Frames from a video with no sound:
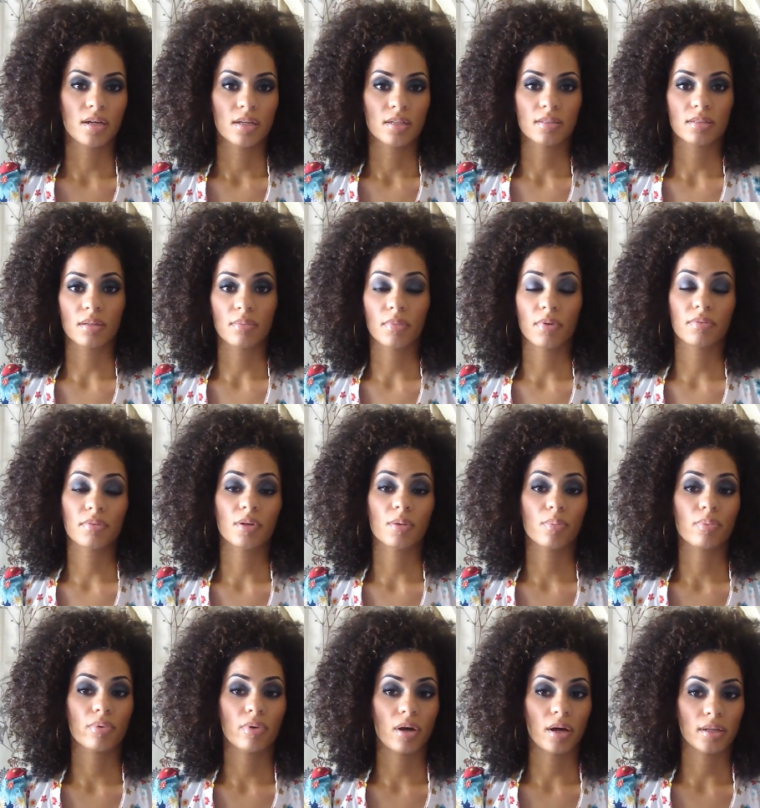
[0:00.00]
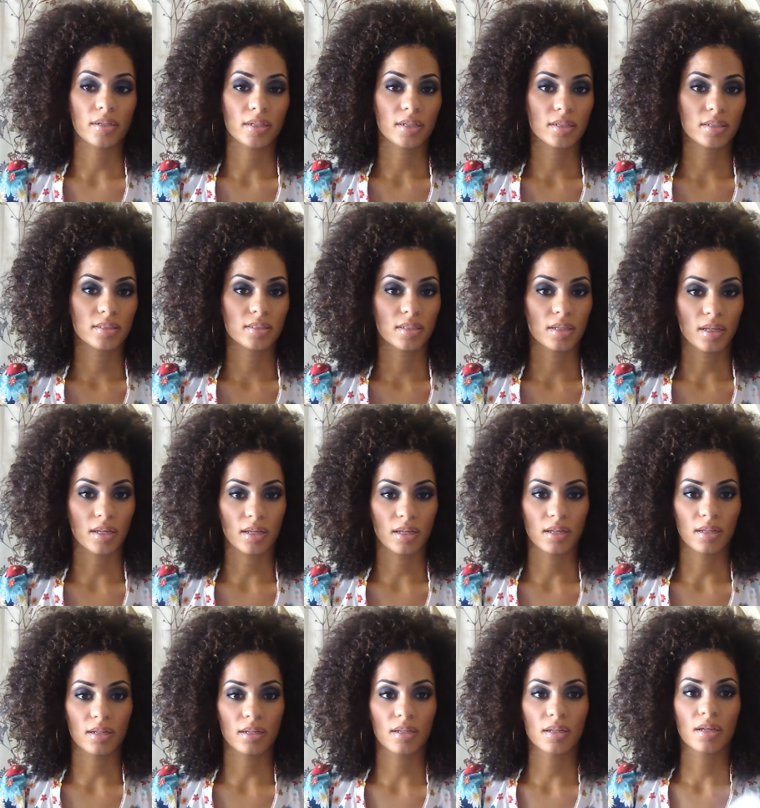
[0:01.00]
some of their products.
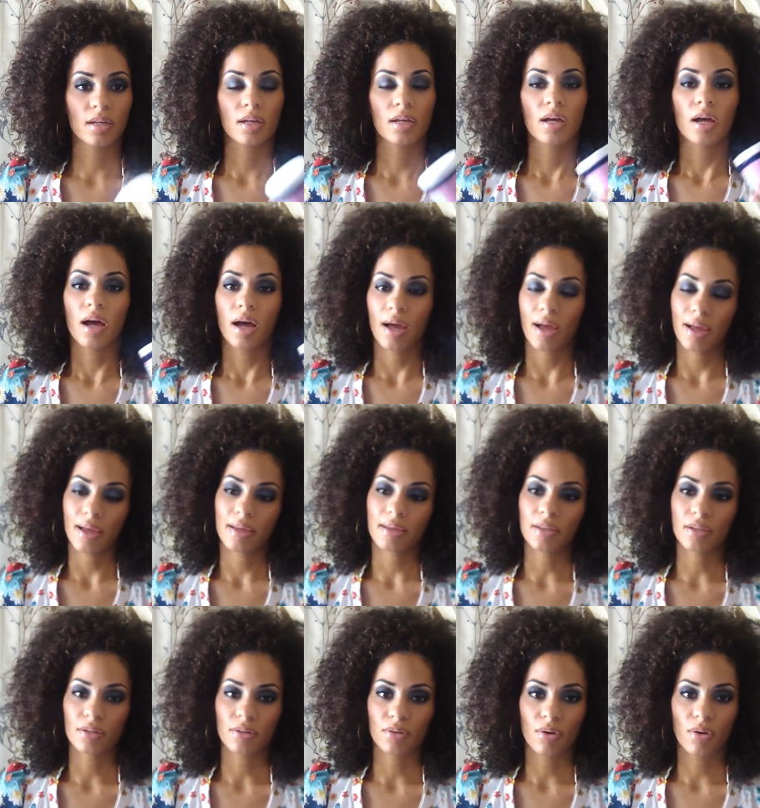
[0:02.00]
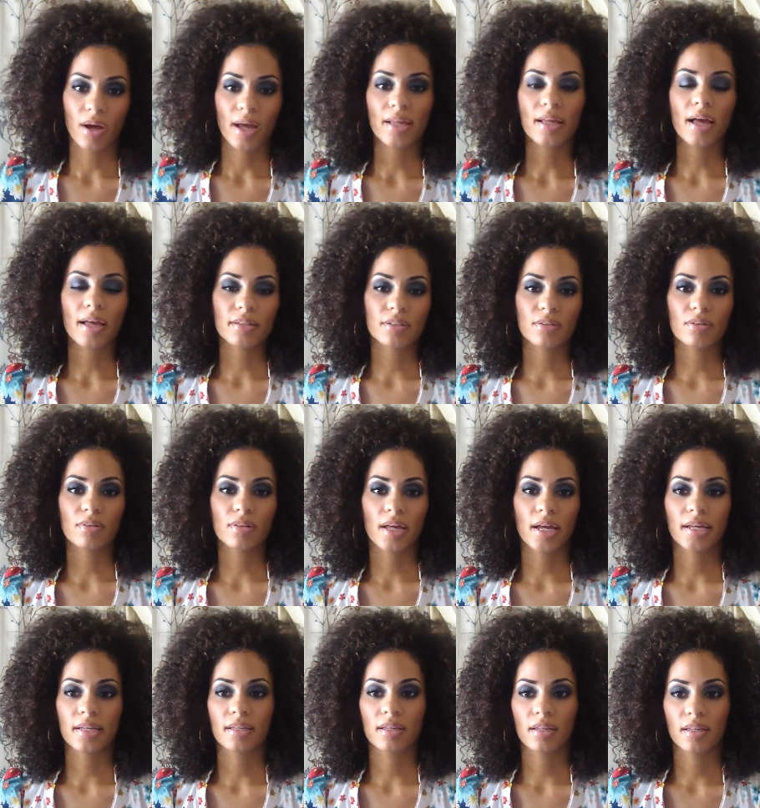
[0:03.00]
And I do
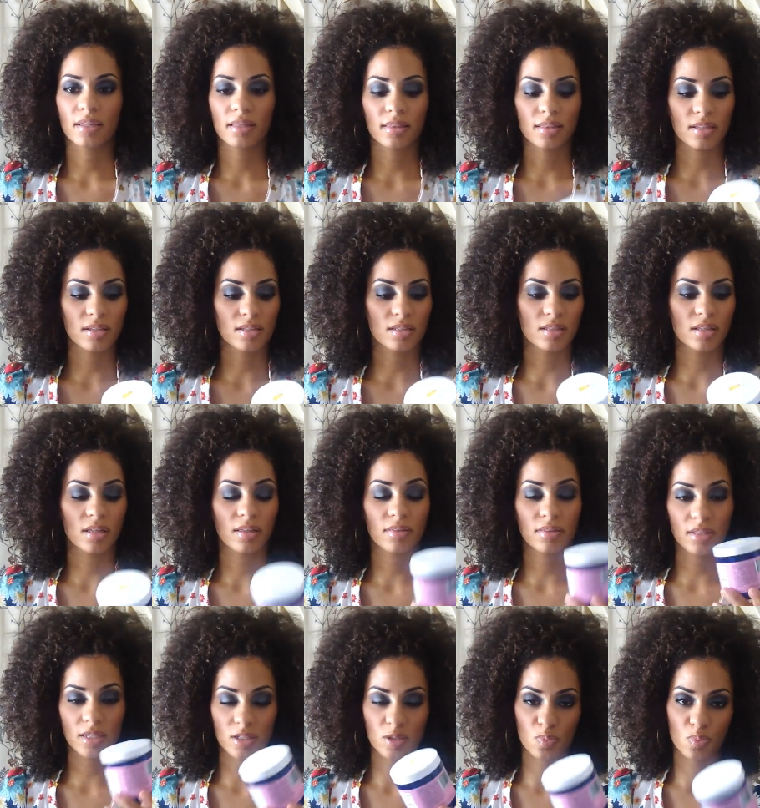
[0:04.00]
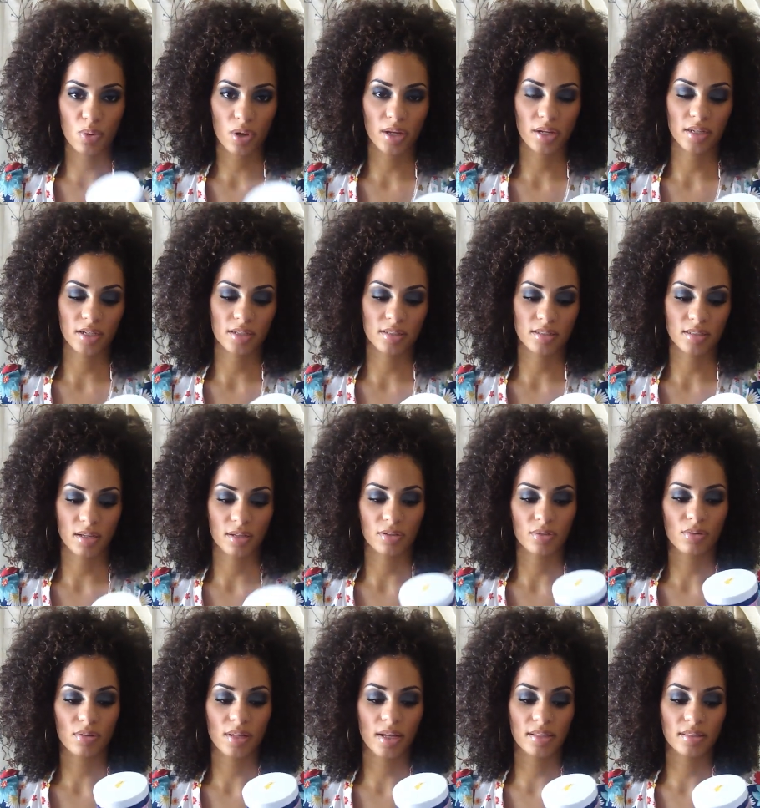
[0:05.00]
like these products. I
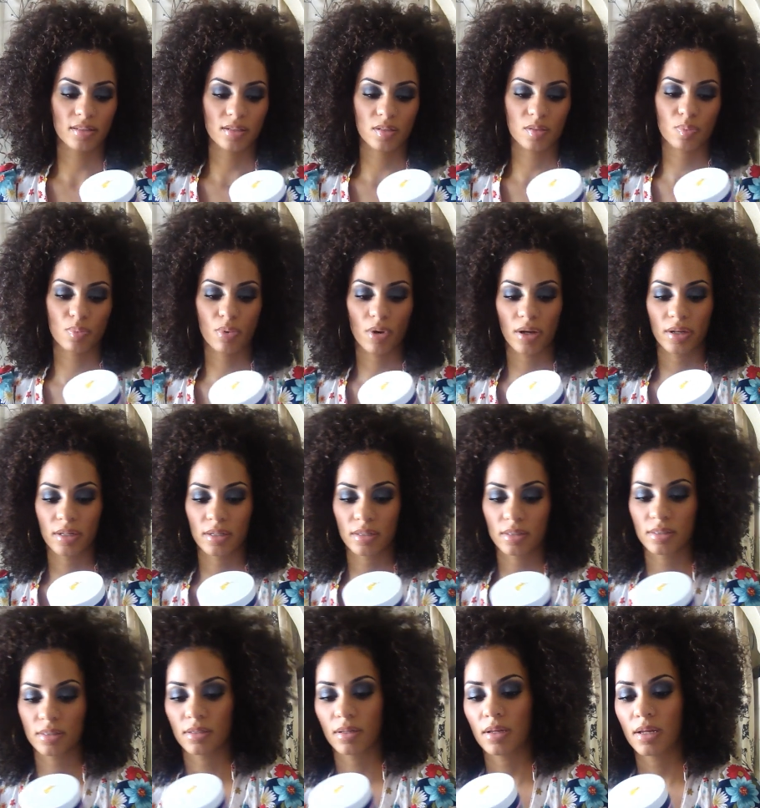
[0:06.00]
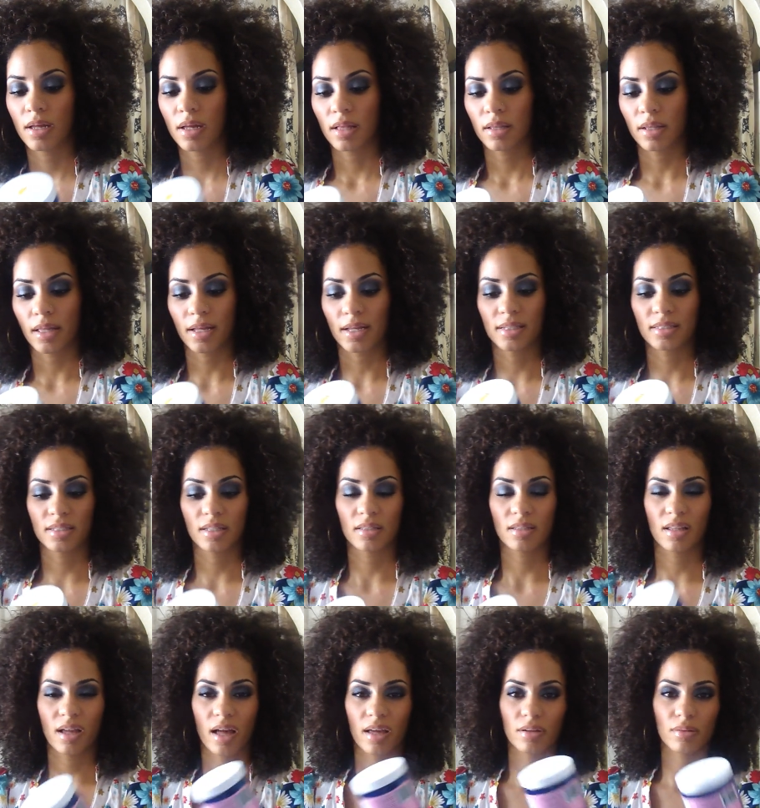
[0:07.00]
do like these products. Like I
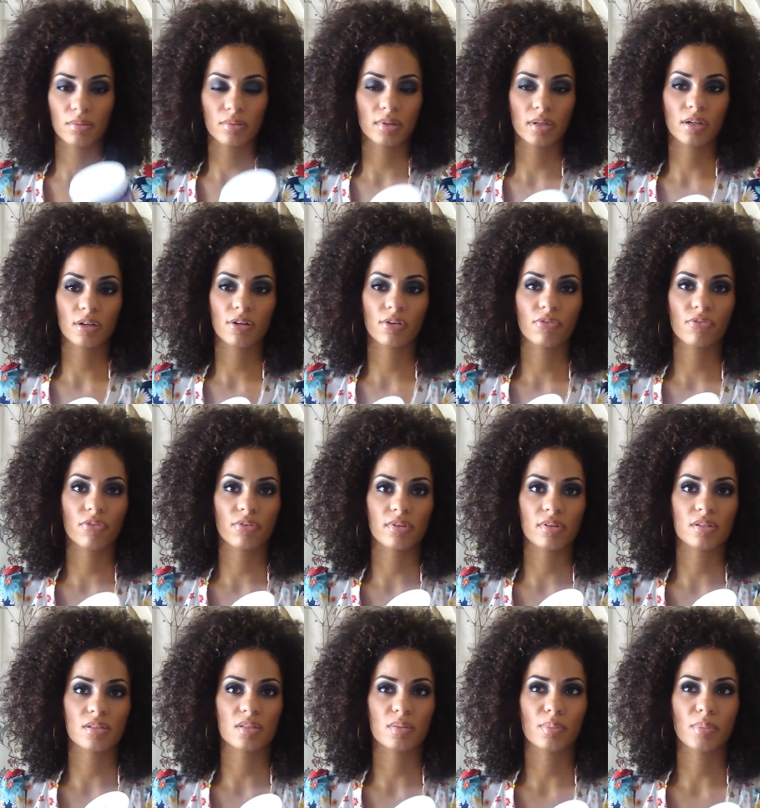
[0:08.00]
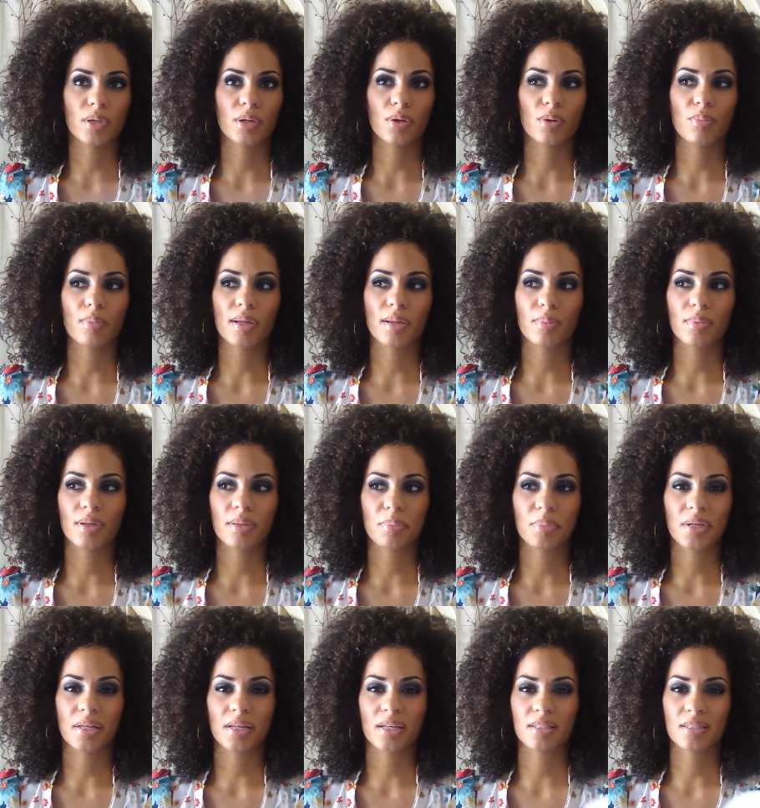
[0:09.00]
said, I don't care for the smell, maybe
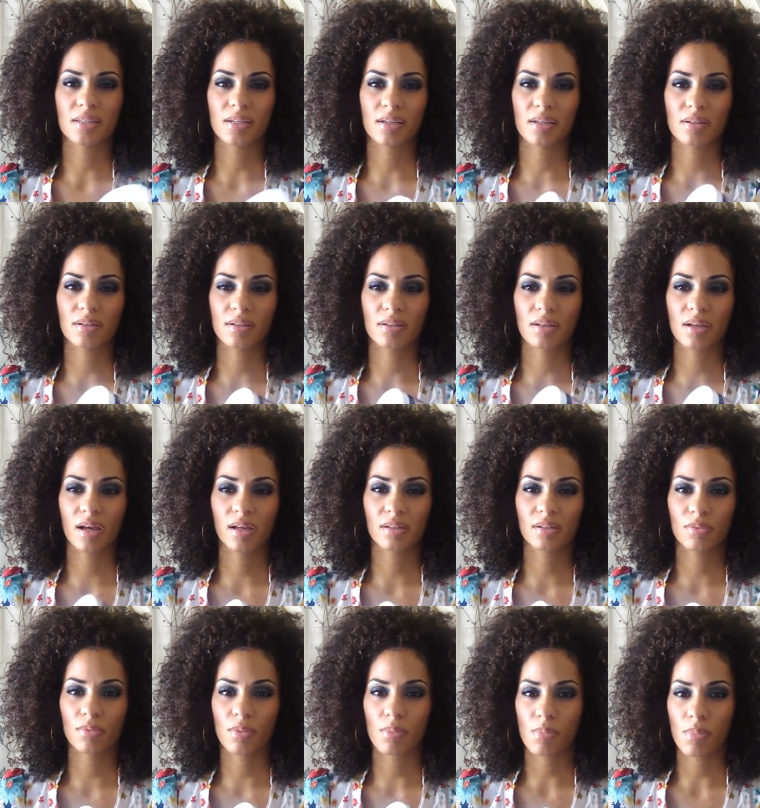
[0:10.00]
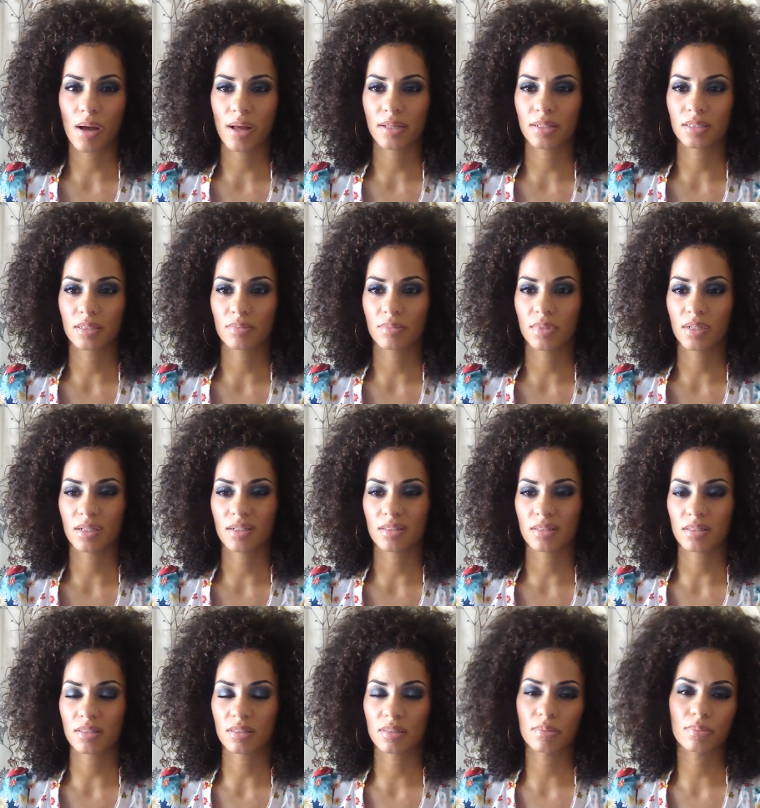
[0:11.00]
because it kind of reminds me, it's
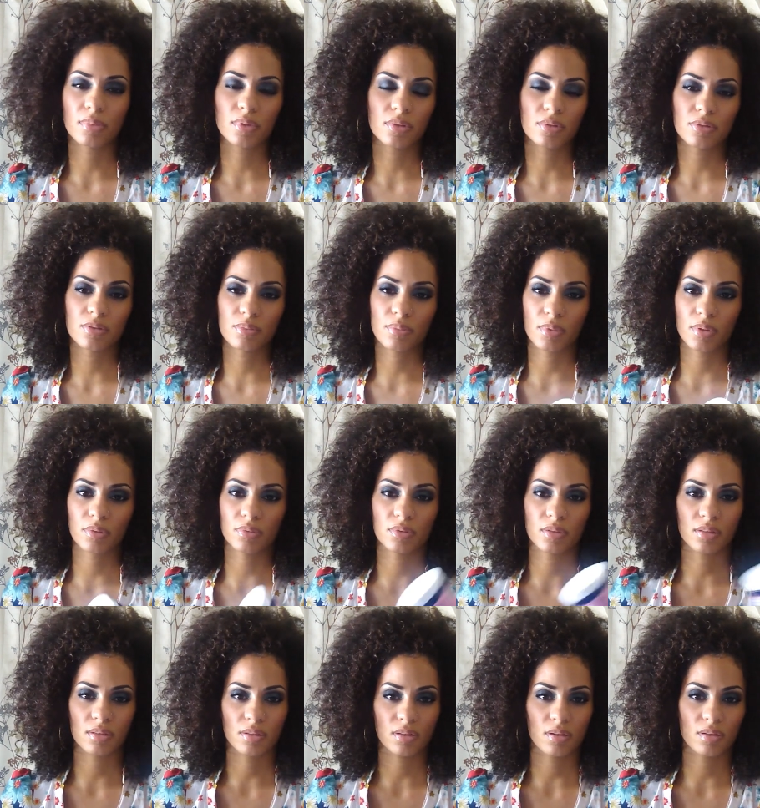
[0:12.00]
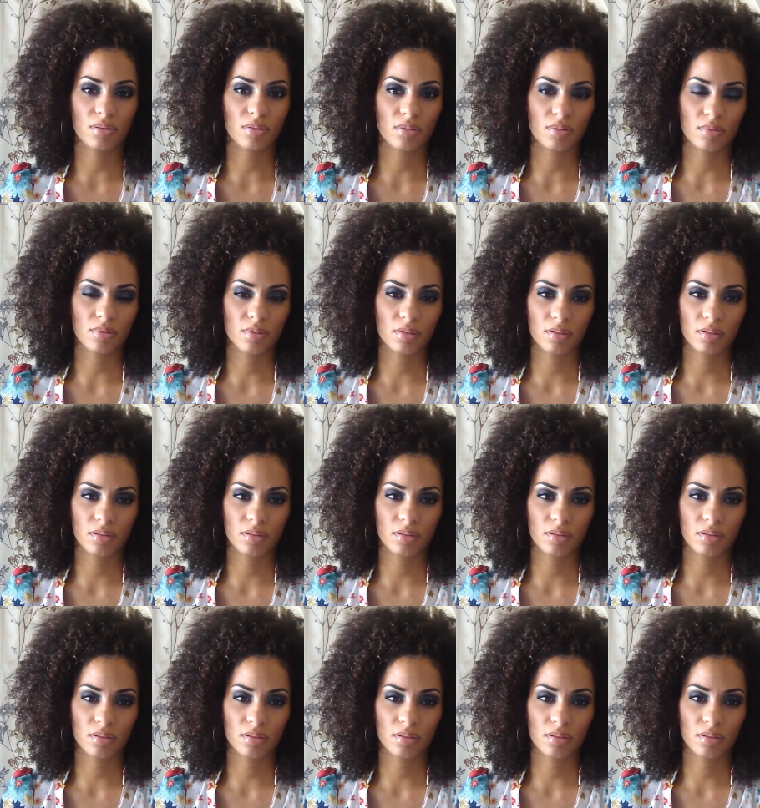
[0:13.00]
a similar smell to the other